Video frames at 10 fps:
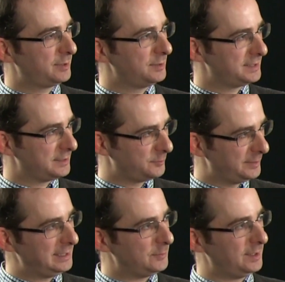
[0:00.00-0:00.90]
process
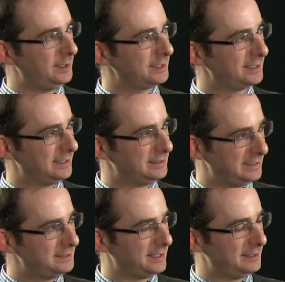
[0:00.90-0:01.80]
really work in
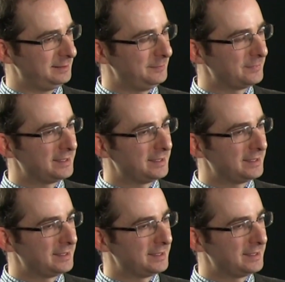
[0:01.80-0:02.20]
detail,